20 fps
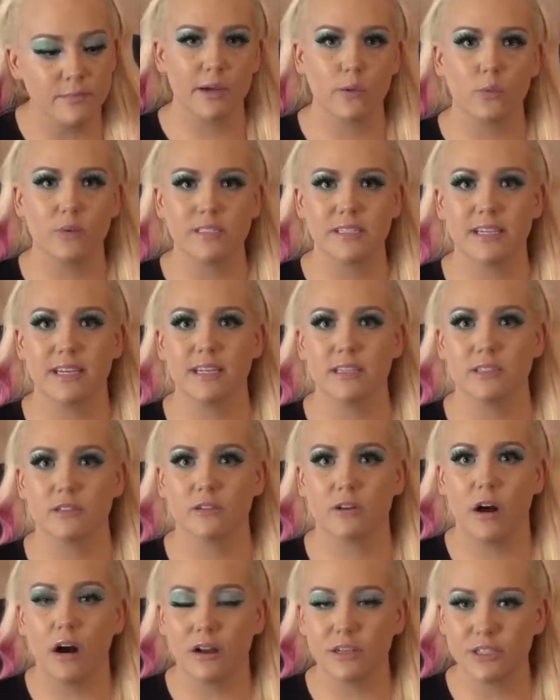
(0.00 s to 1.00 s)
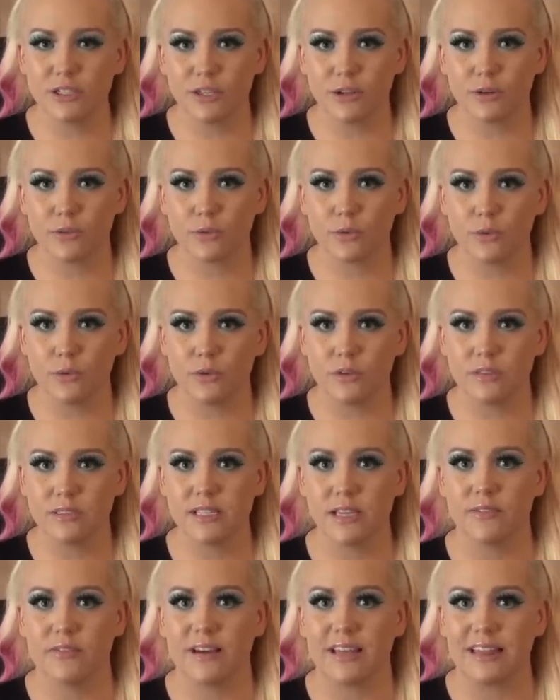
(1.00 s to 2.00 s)
It was against concert
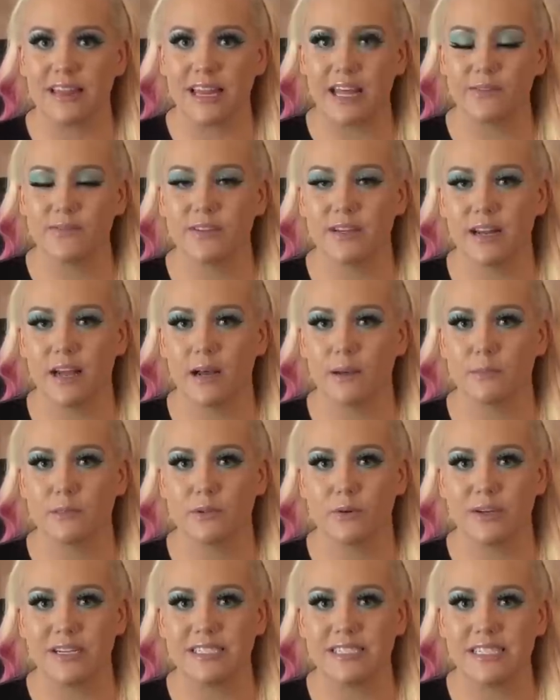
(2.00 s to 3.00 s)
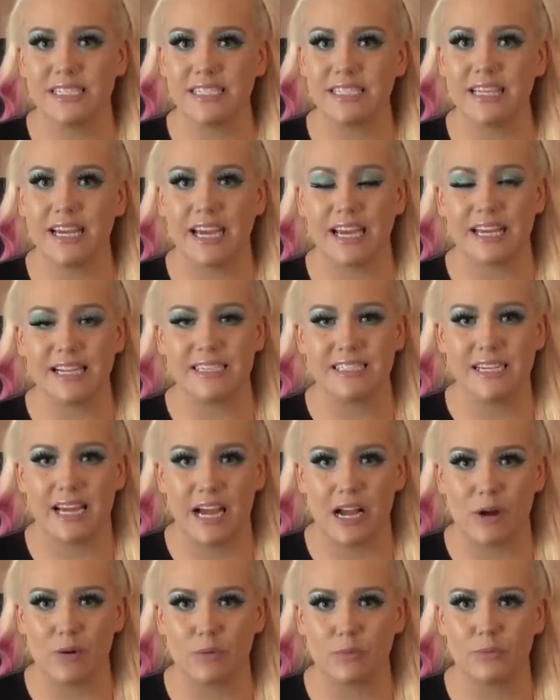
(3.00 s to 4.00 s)
rules if I left it up, so I did take it
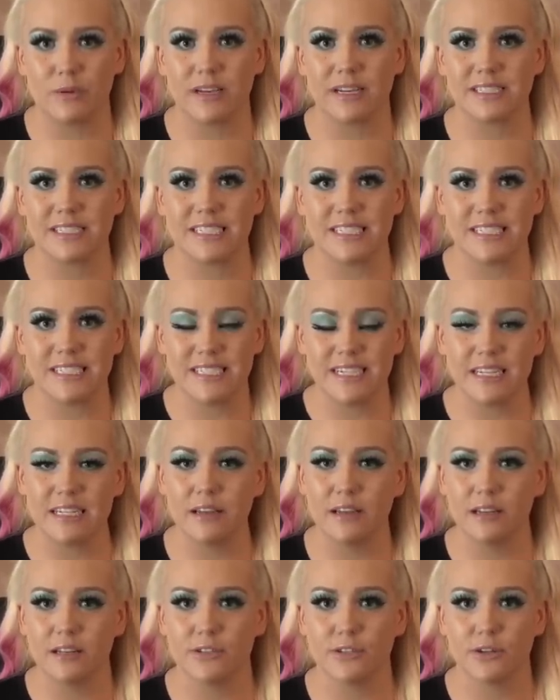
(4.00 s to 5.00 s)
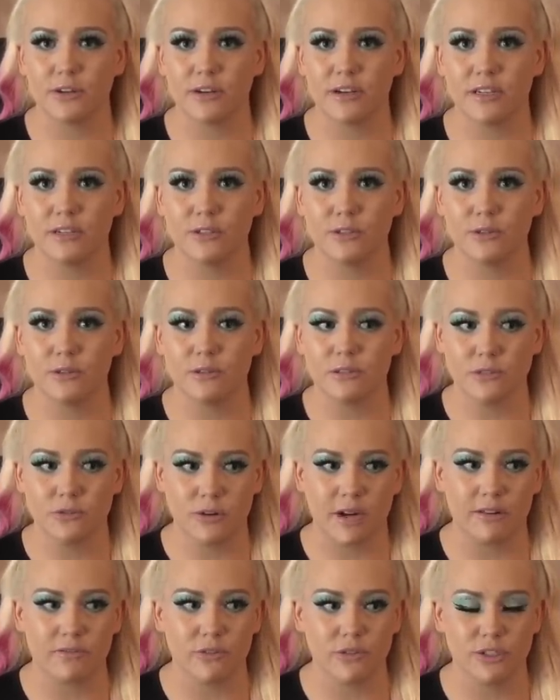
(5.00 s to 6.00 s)
down because I did enter into the
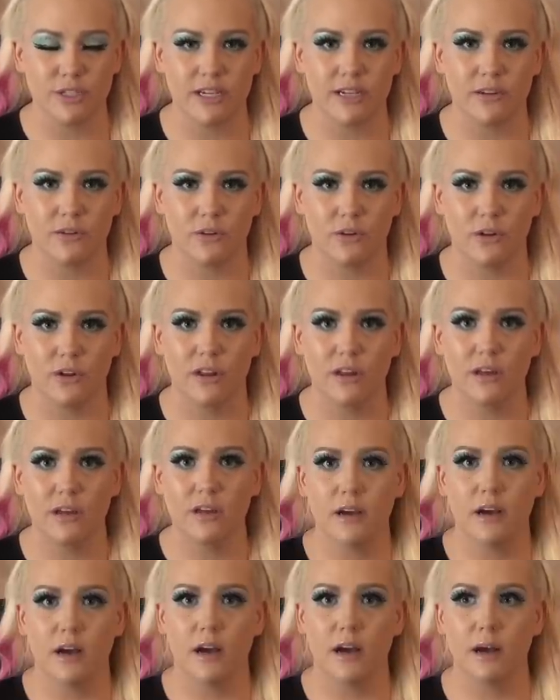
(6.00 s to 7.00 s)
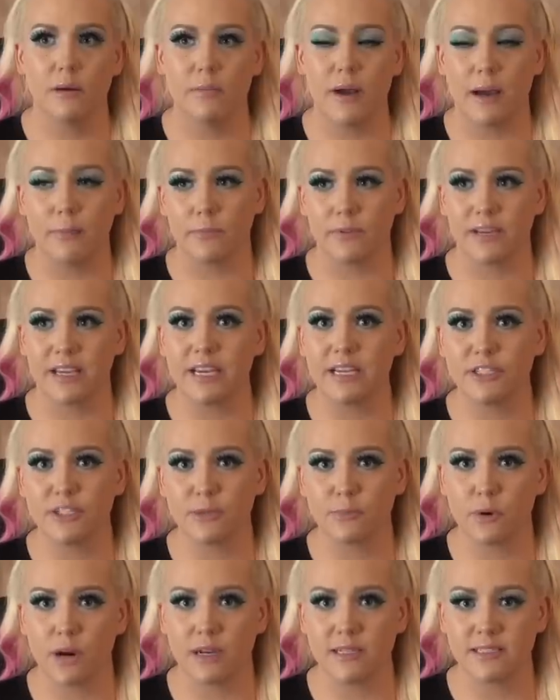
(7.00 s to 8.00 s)
Travel Channel Um,
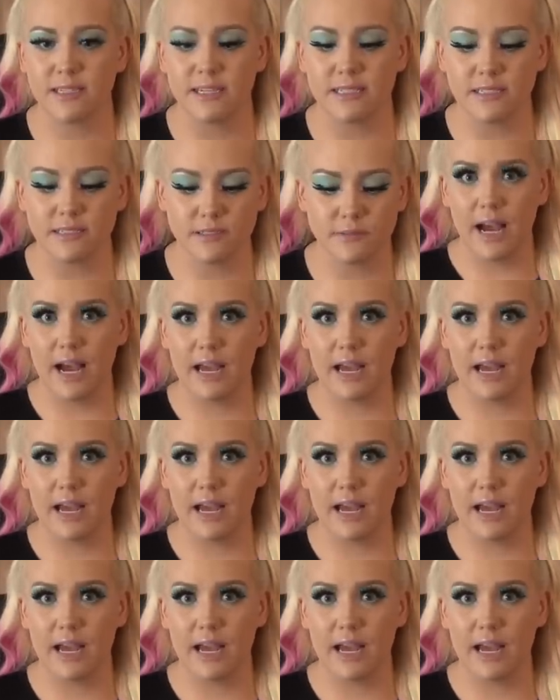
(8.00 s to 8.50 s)
application process.